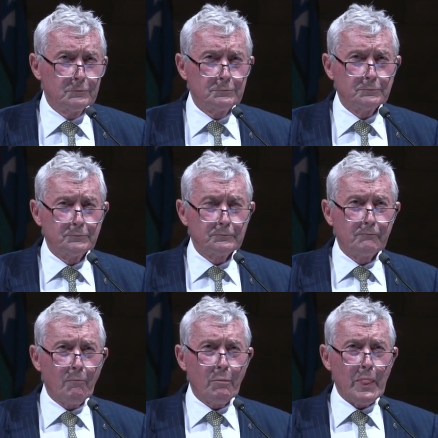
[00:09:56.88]

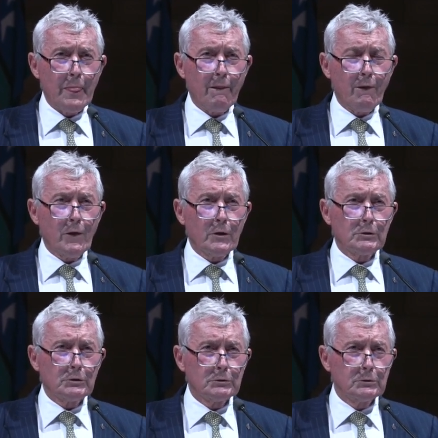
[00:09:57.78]

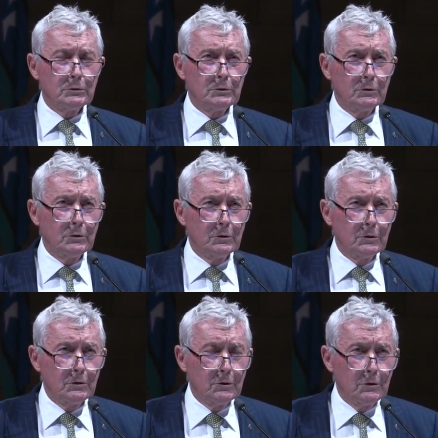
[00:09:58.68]

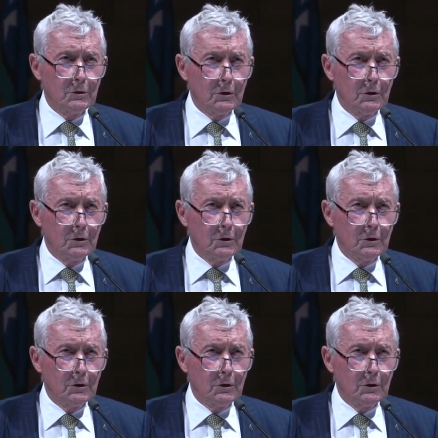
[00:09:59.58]
No one is speaking in this clip.